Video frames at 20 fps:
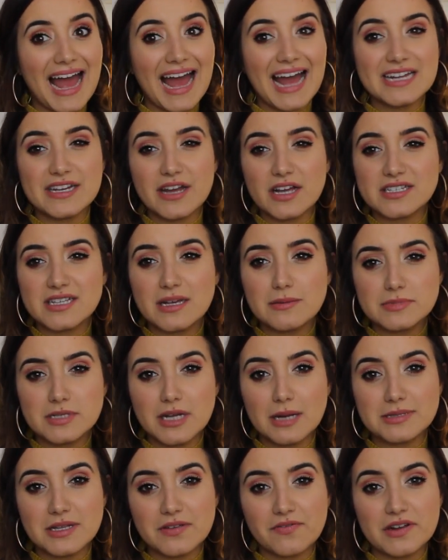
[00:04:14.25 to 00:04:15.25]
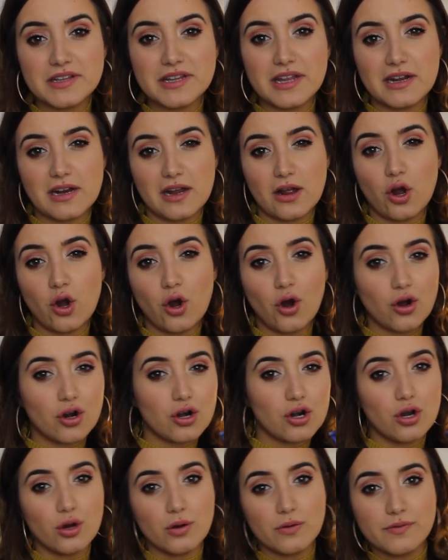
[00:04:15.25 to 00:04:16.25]
And sometimes I find that like
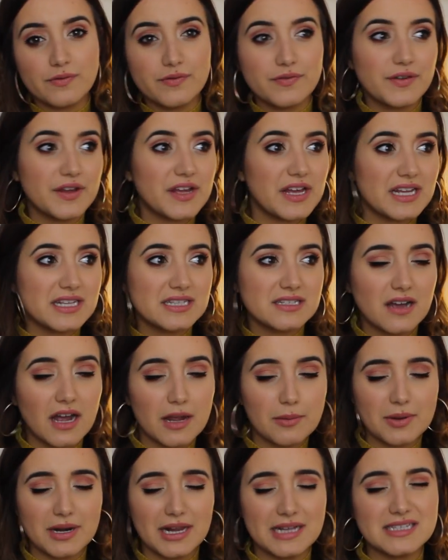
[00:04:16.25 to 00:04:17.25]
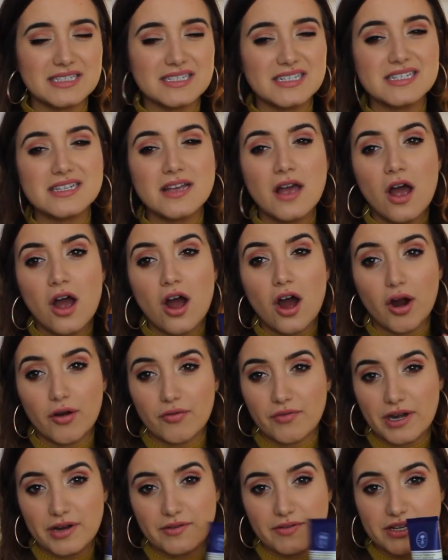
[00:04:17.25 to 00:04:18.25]
hot cloth type cleansers
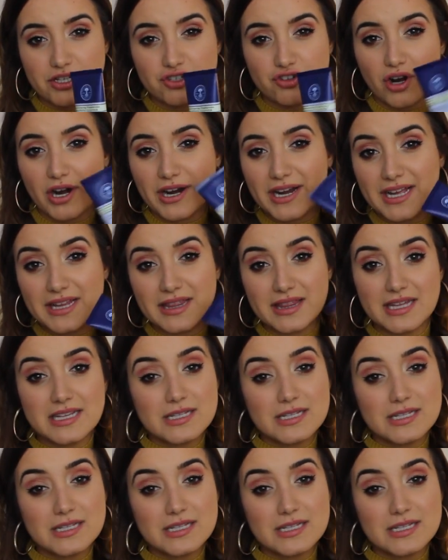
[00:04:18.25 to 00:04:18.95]
are really drying.